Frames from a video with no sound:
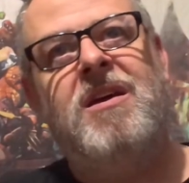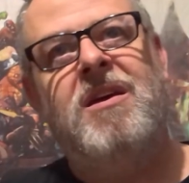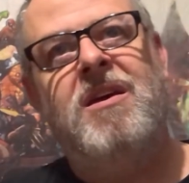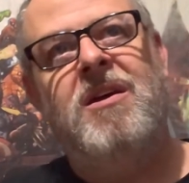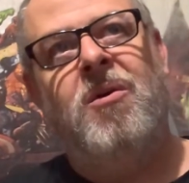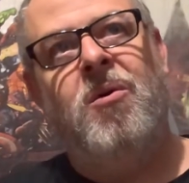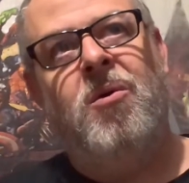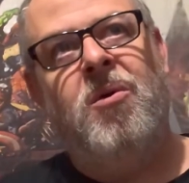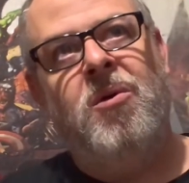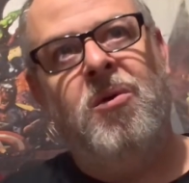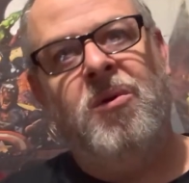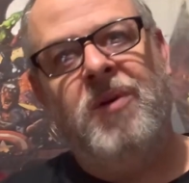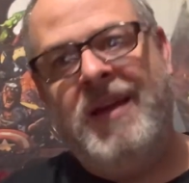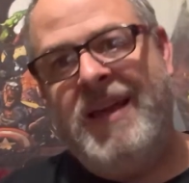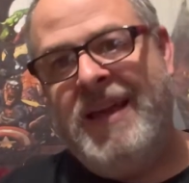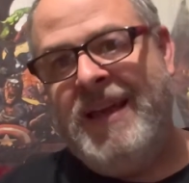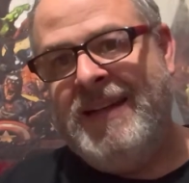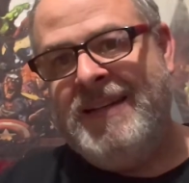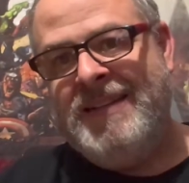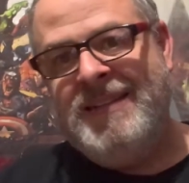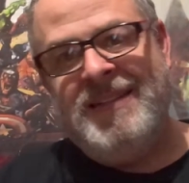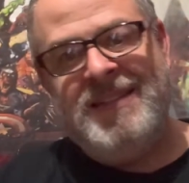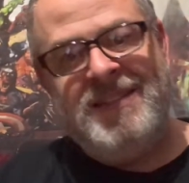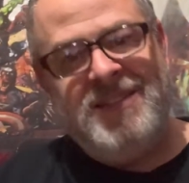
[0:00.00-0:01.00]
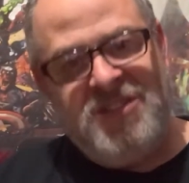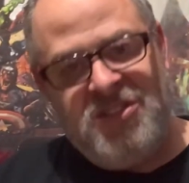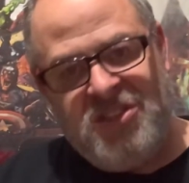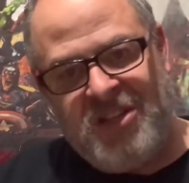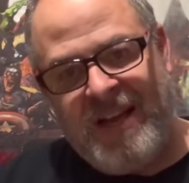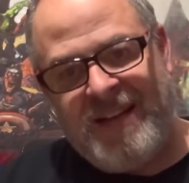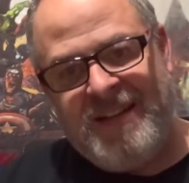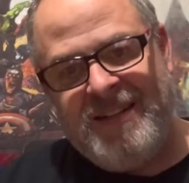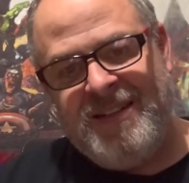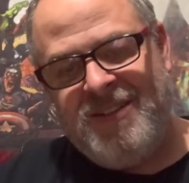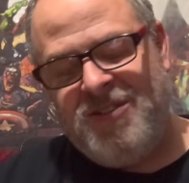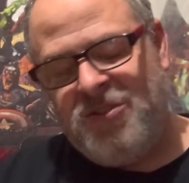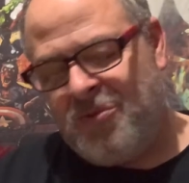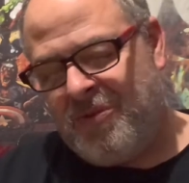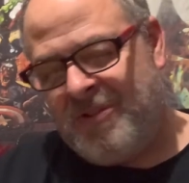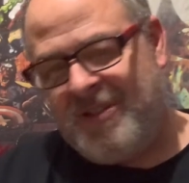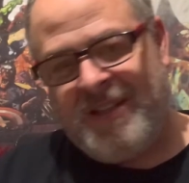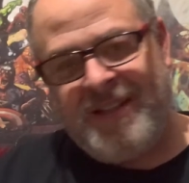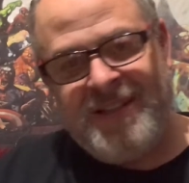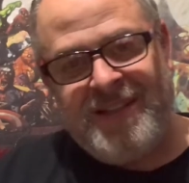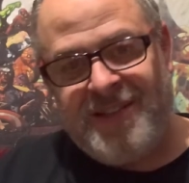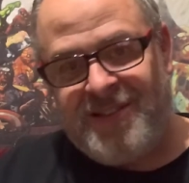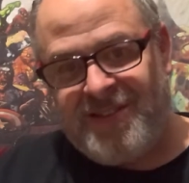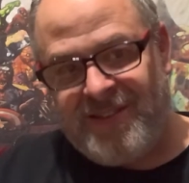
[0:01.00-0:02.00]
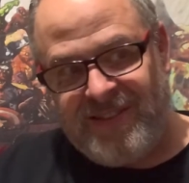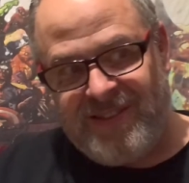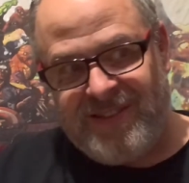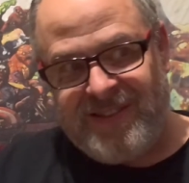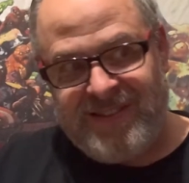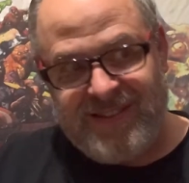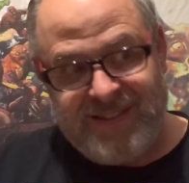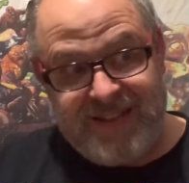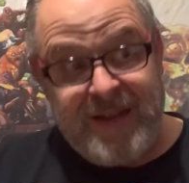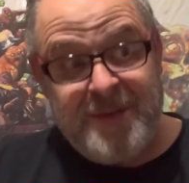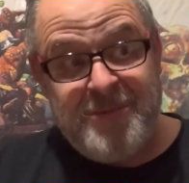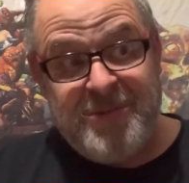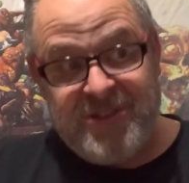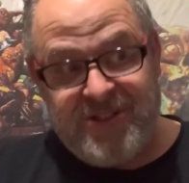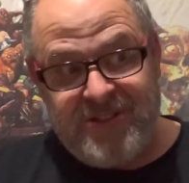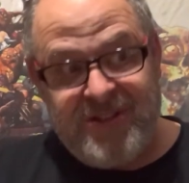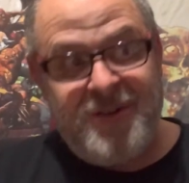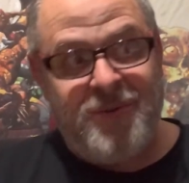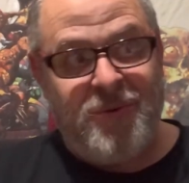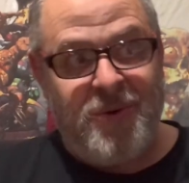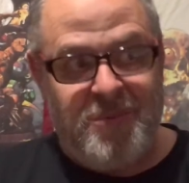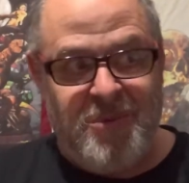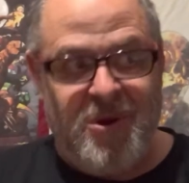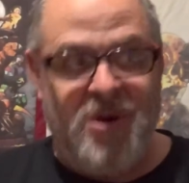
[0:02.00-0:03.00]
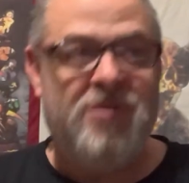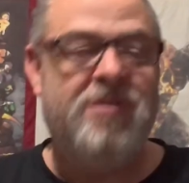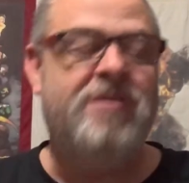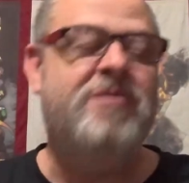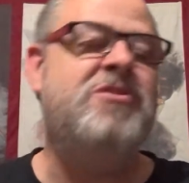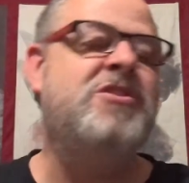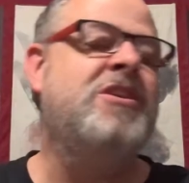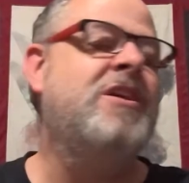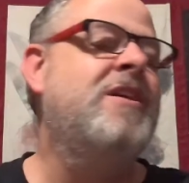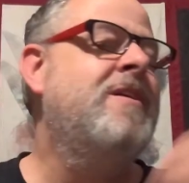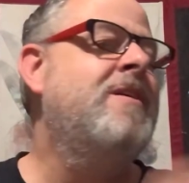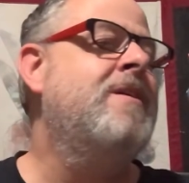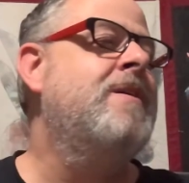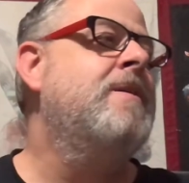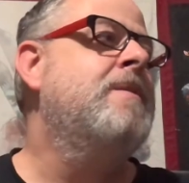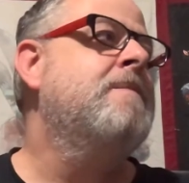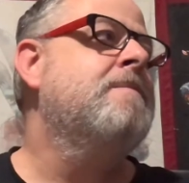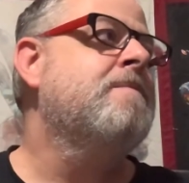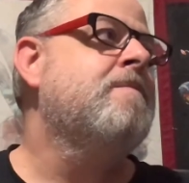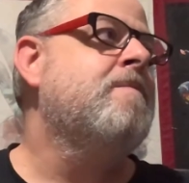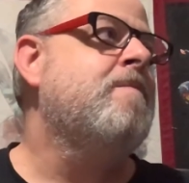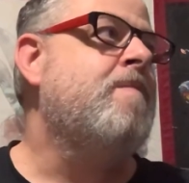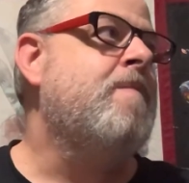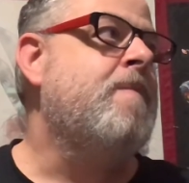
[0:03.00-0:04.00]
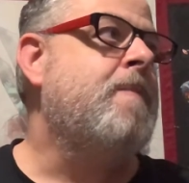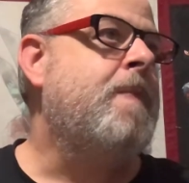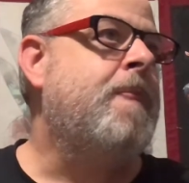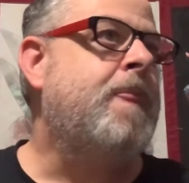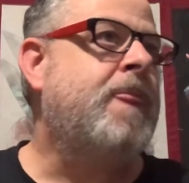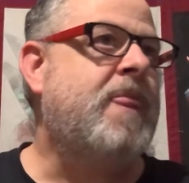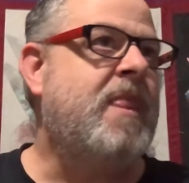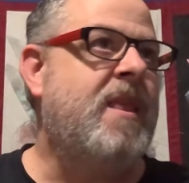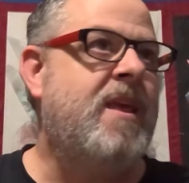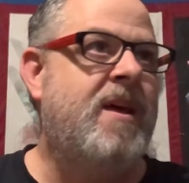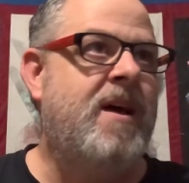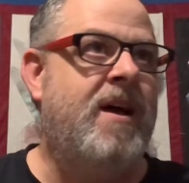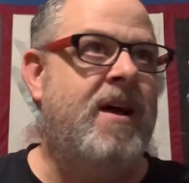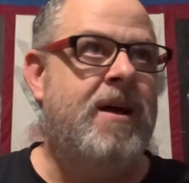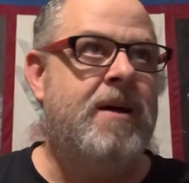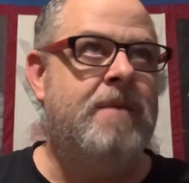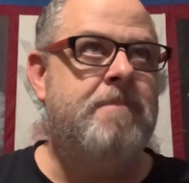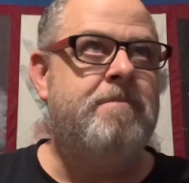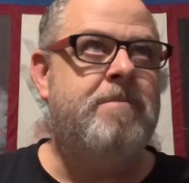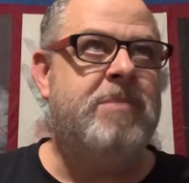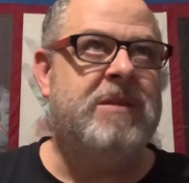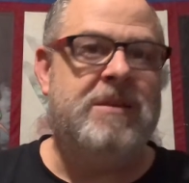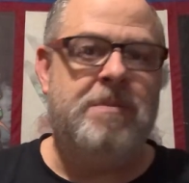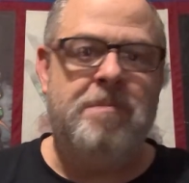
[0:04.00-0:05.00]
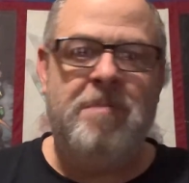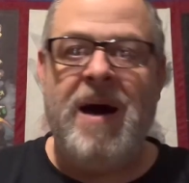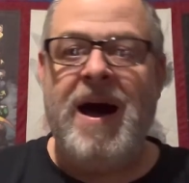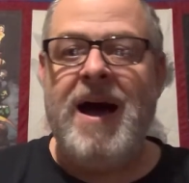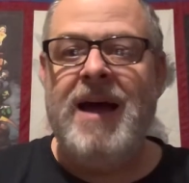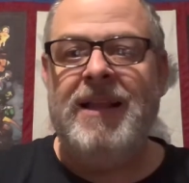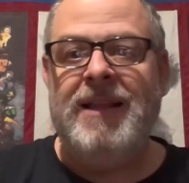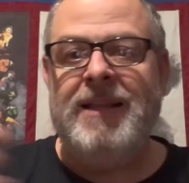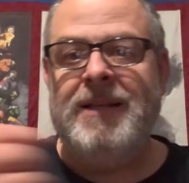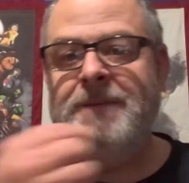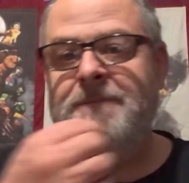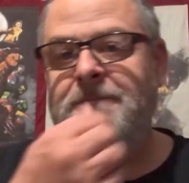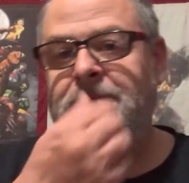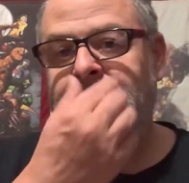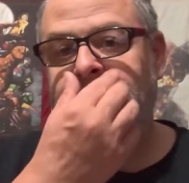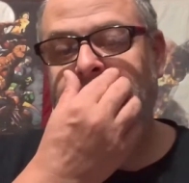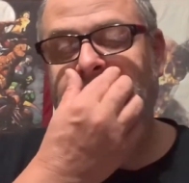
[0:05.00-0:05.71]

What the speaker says: or hidden agendas, which I guess is the same as secret motives. But the pilot,